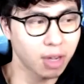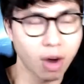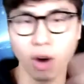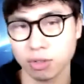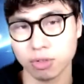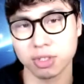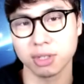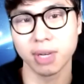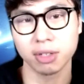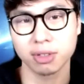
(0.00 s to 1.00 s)
all sorts
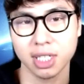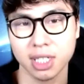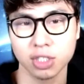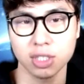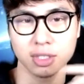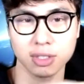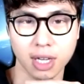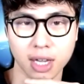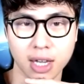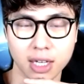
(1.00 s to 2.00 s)
of medical conditions.
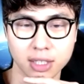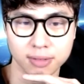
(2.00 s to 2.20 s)
And